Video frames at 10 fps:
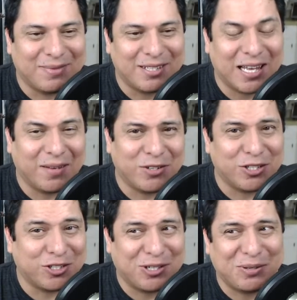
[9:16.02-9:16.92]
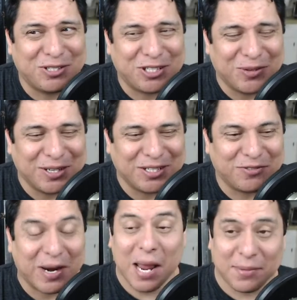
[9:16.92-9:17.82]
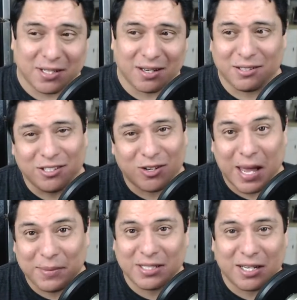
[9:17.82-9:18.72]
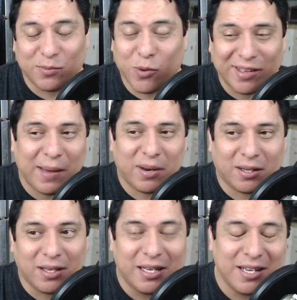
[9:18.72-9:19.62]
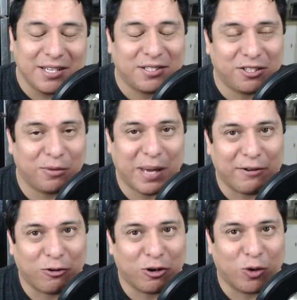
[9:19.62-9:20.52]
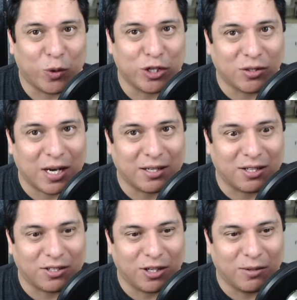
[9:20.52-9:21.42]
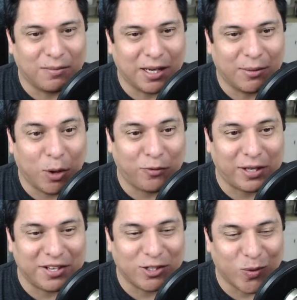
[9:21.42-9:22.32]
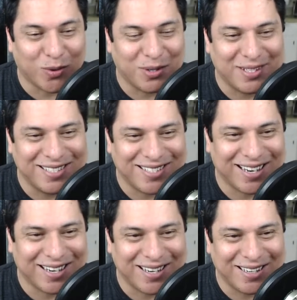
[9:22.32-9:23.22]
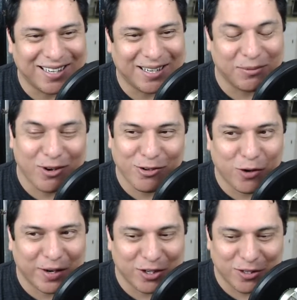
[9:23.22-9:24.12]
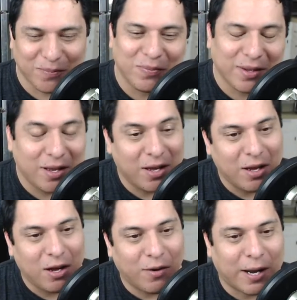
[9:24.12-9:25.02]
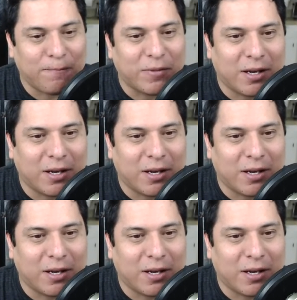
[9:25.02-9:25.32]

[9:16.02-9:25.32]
television show series for Amazon. So Amazon is more than happy to still pay for original content. So hopefully this won't suck. Cross our fingers. Okay.